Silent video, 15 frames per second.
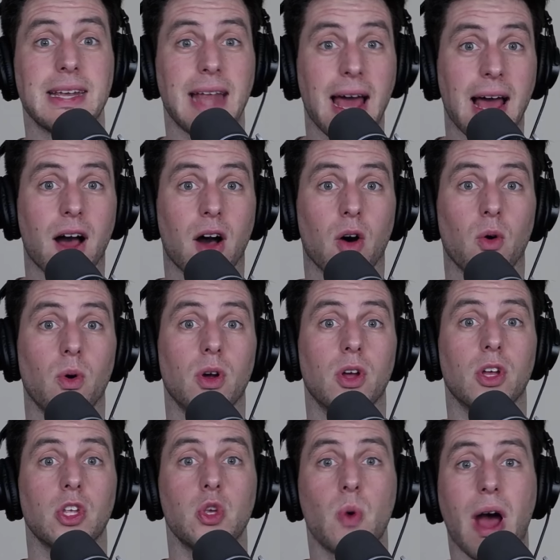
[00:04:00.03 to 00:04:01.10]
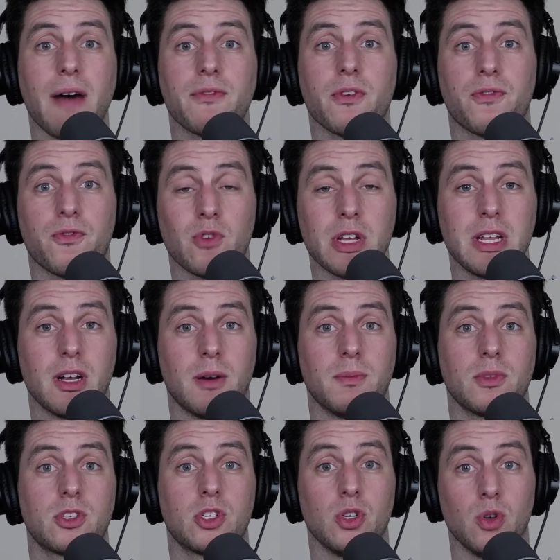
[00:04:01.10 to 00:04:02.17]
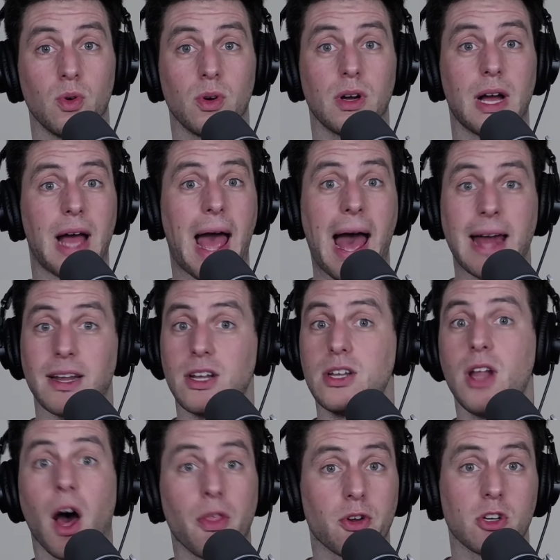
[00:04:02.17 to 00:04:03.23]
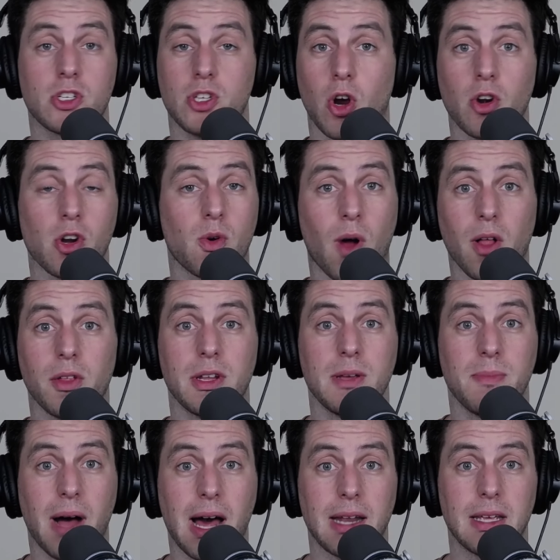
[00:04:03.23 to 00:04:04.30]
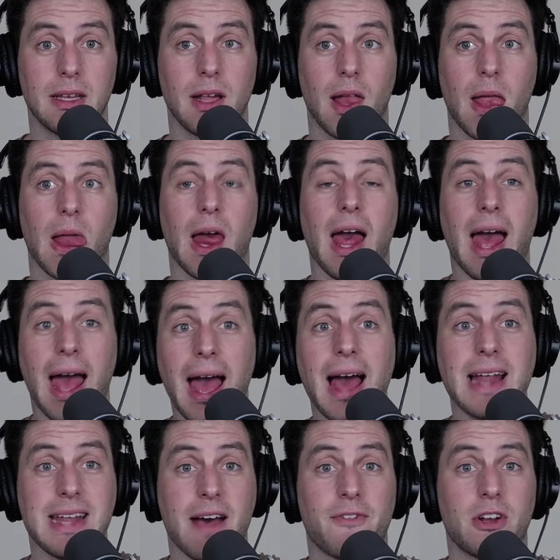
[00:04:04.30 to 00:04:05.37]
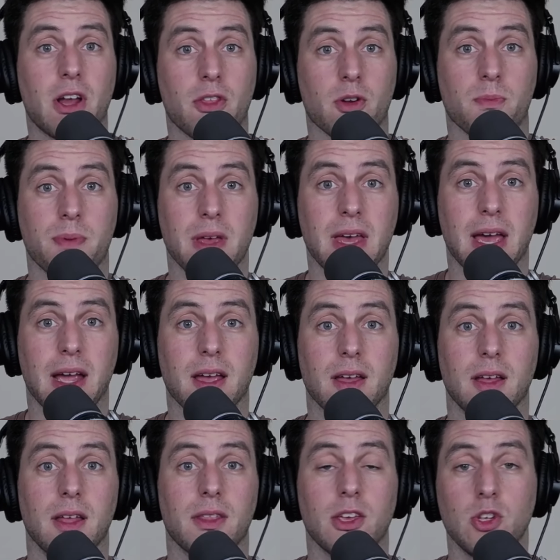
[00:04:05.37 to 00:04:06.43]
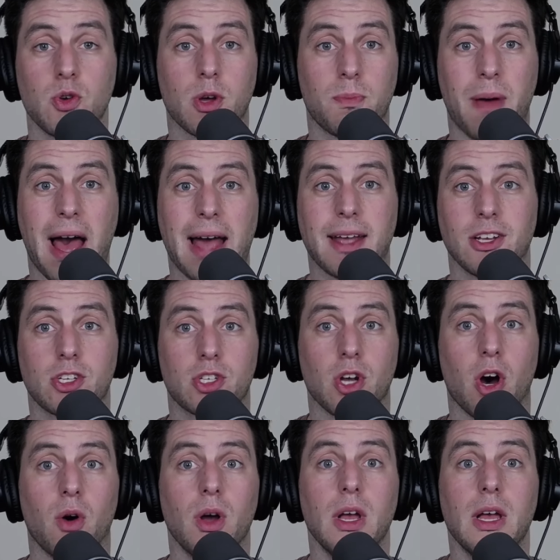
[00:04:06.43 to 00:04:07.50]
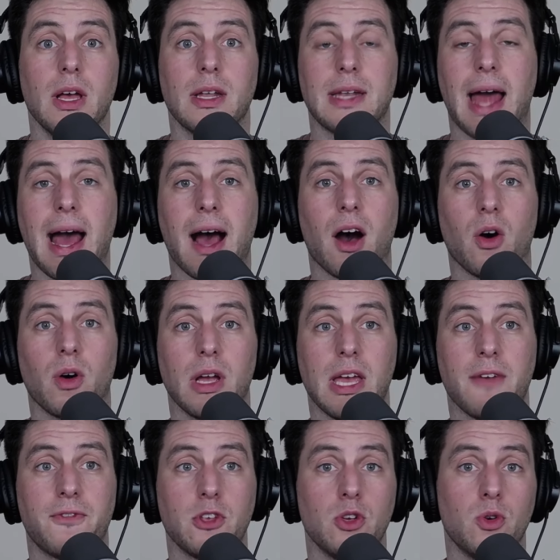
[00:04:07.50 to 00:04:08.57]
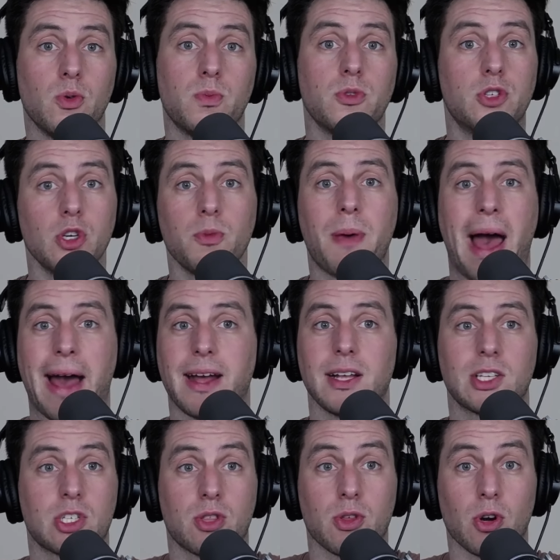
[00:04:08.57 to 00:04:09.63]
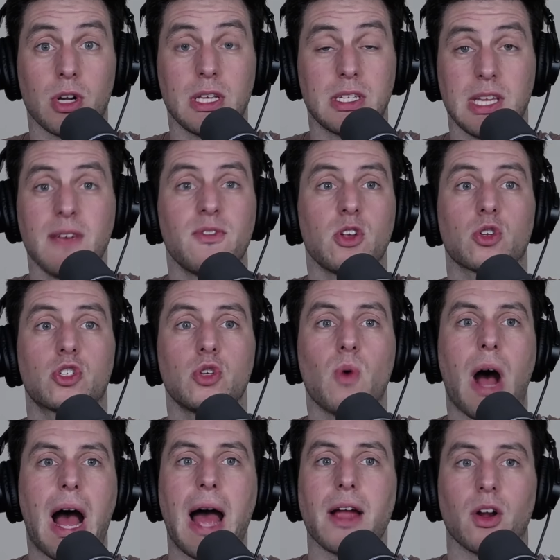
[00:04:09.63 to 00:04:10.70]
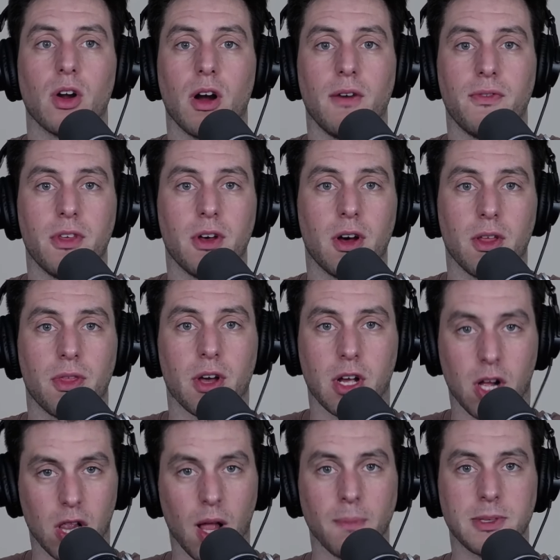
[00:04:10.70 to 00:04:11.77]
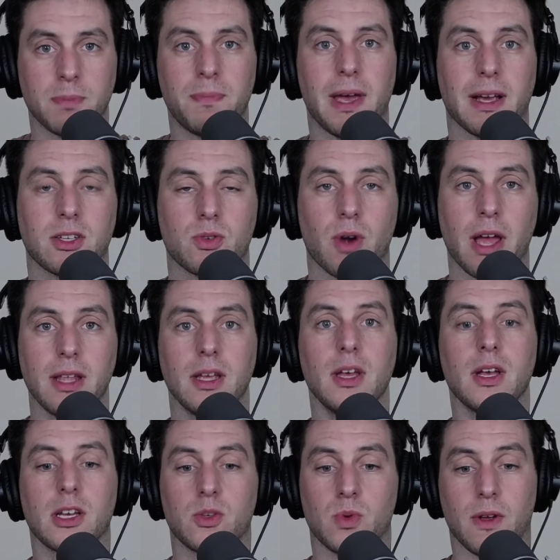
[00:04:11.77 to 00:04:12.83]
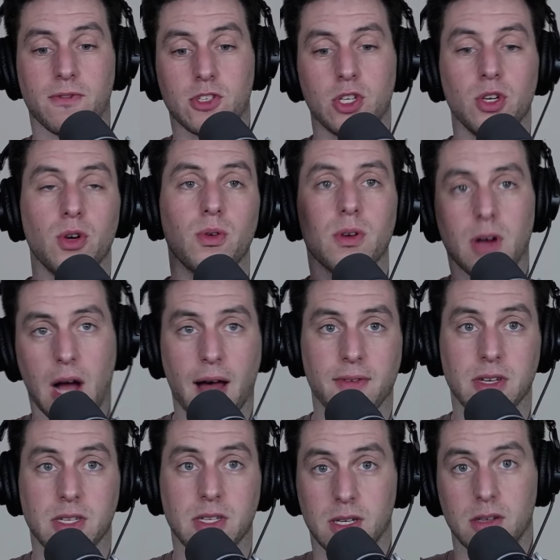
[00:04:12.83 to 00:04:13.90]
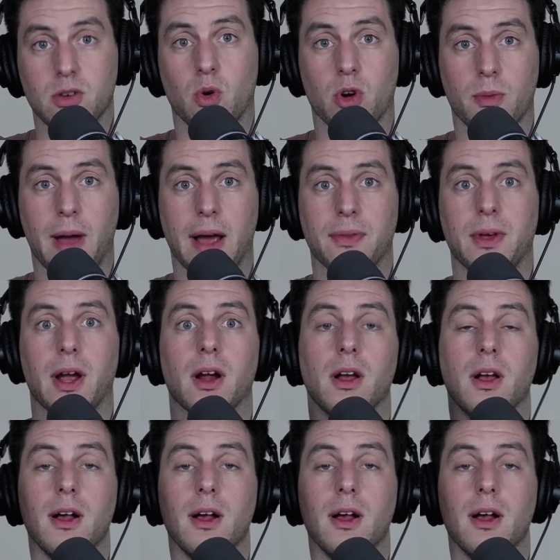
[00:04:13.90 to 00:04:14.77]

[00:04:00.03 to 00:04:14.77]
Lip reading: now you have the freedom to add another starter quality body and have another pick that you could package. So now if you do package 30s, even your two higher of the clumped picks, right? Because we have two, obviously, quarterback there.